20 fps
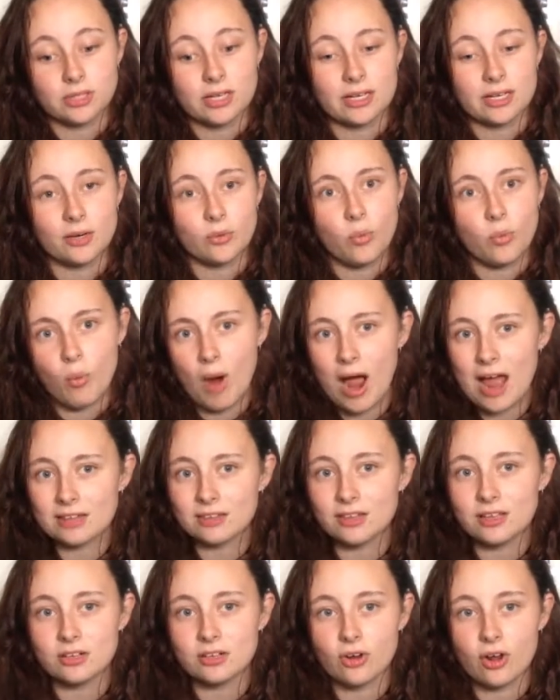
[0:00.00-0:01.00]
It is
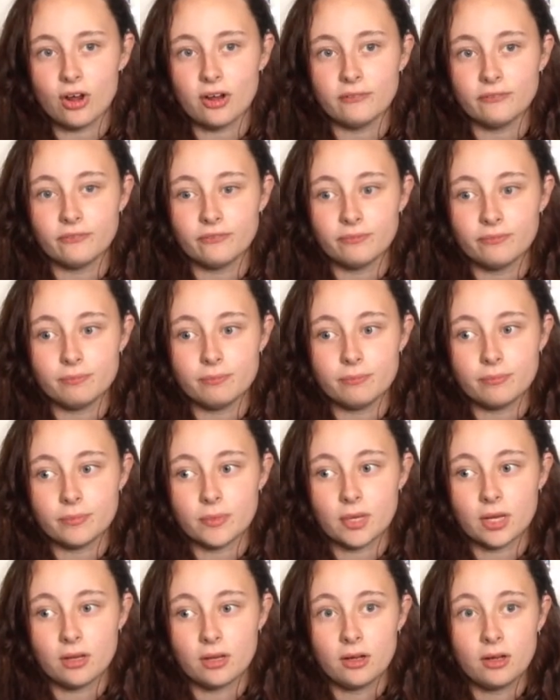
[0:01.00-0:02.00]
widely known
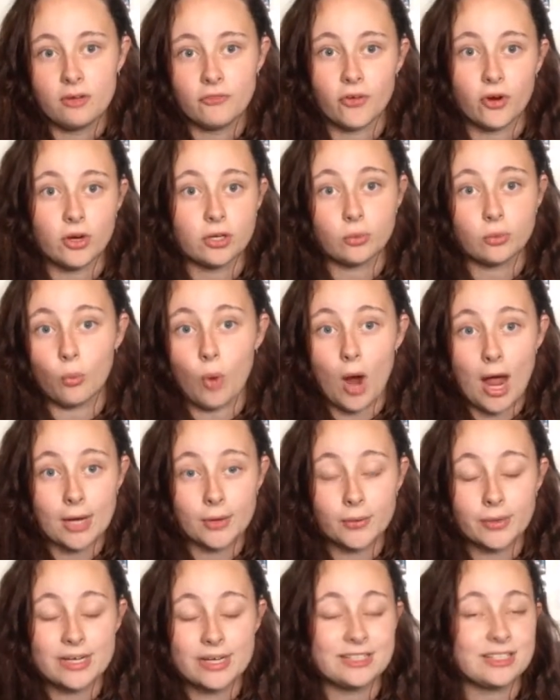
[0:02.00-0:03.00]
for its
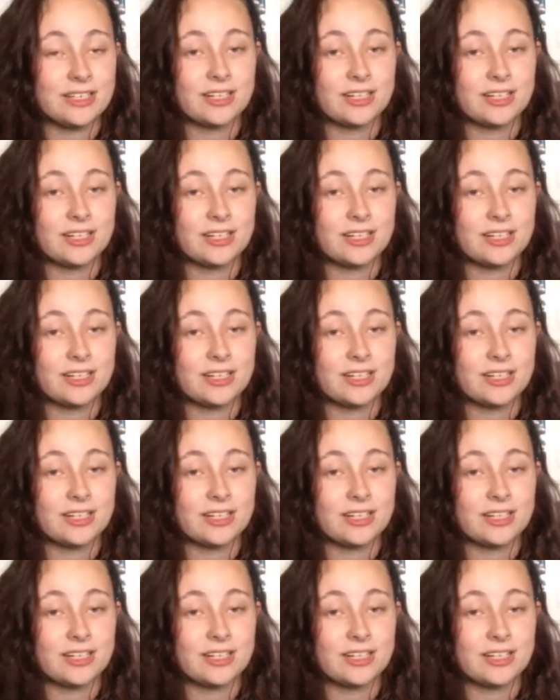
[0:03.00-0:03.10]
wineries.